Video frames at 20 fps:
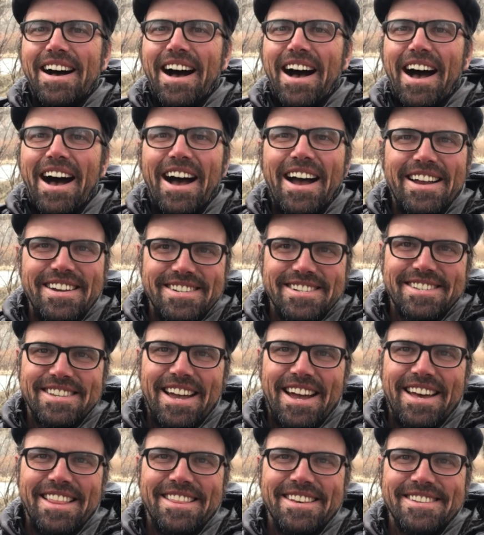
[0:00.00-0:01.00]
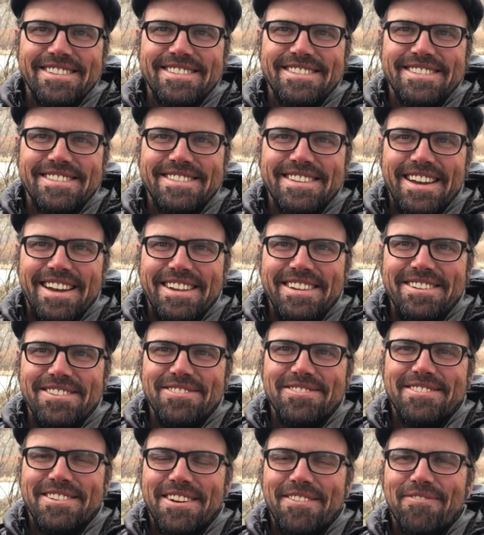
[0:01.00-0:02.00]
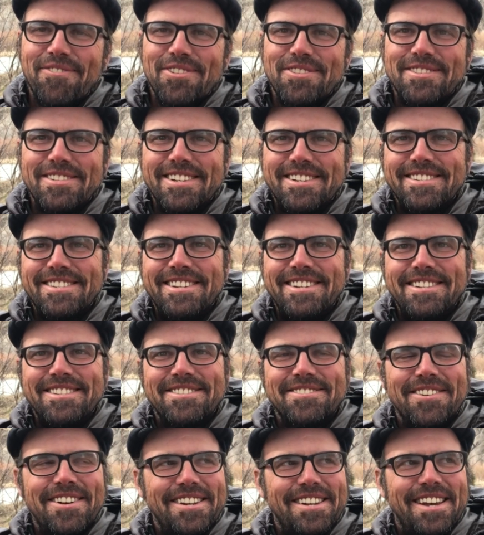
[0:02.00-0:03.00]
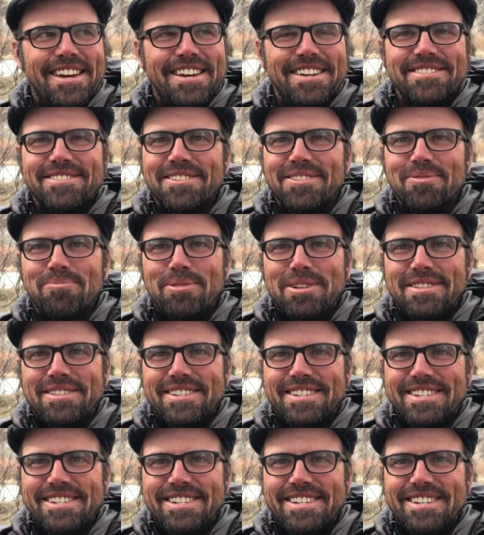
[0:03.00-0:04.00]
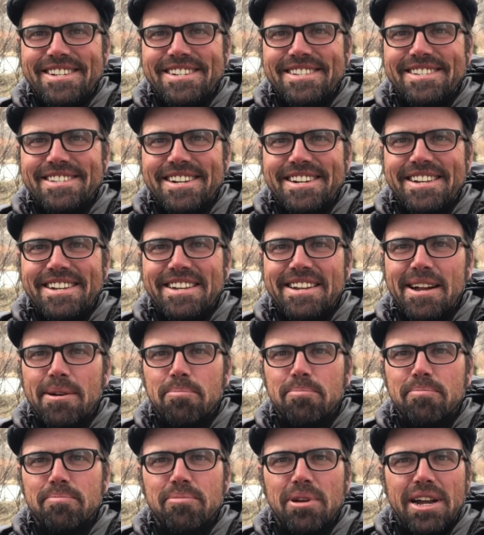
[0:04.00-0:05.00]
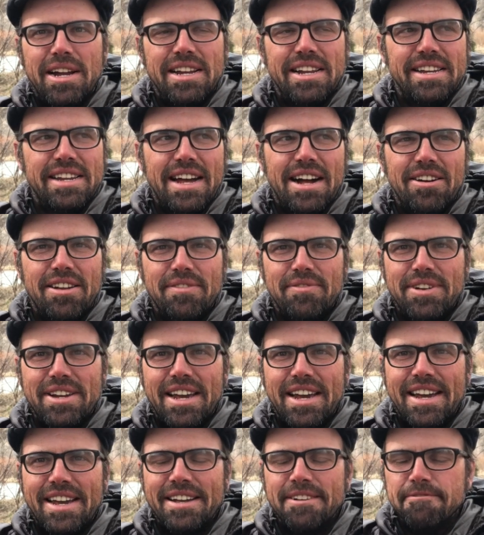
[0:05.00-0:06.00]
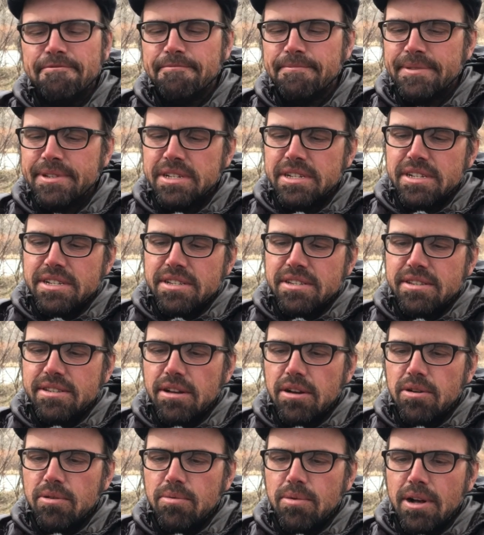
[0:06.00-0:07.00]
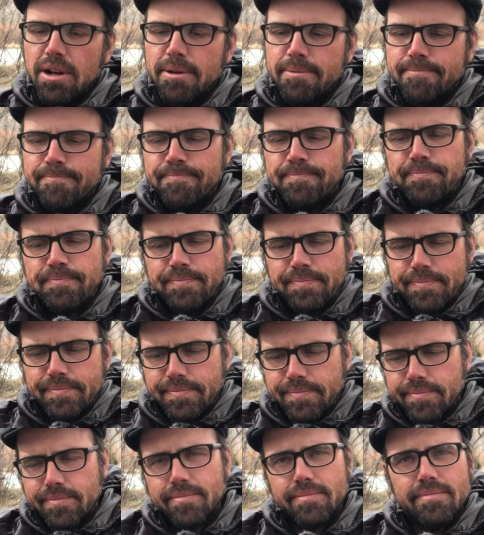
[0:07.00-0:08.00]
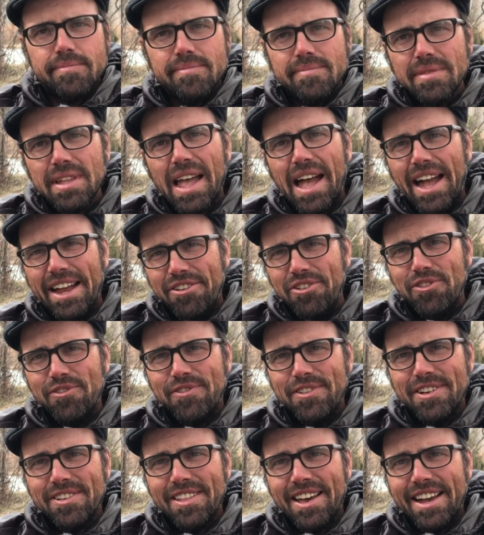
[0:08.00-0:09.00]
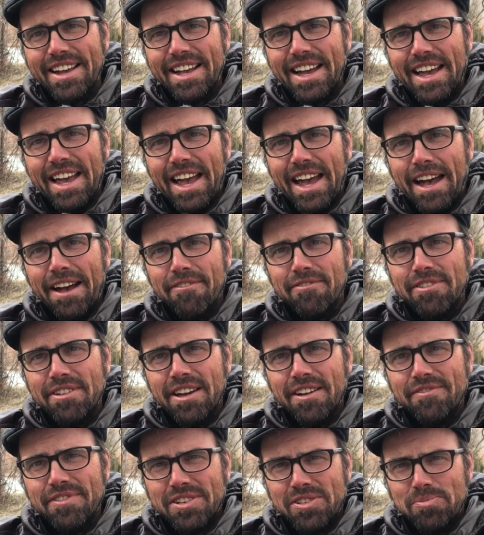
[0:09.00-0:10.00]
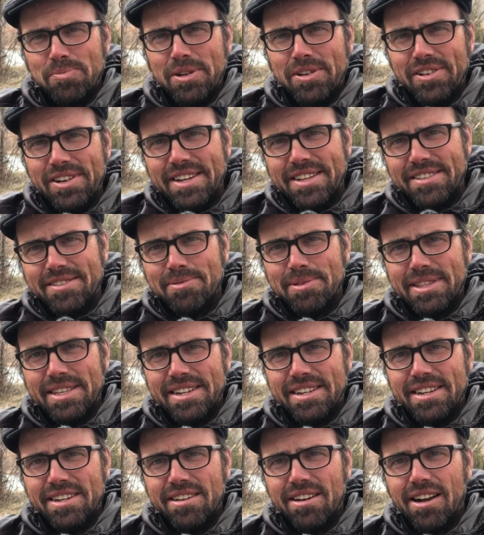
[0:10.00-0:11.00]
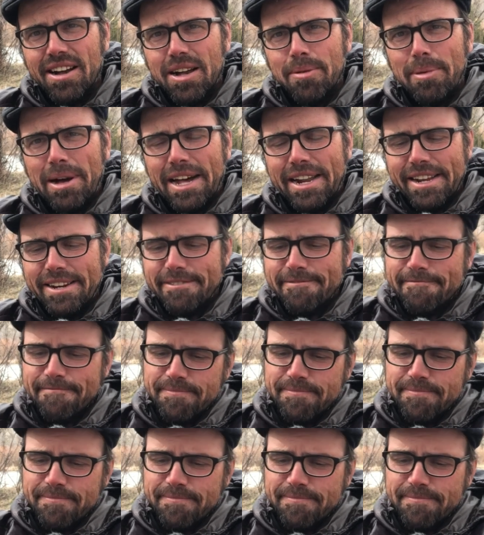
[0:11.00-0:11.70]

I just had this and used it for 16 straight days on the PCT, setting it up, breaking it down every day. So I do feel like I have enough experience with it to talk about it.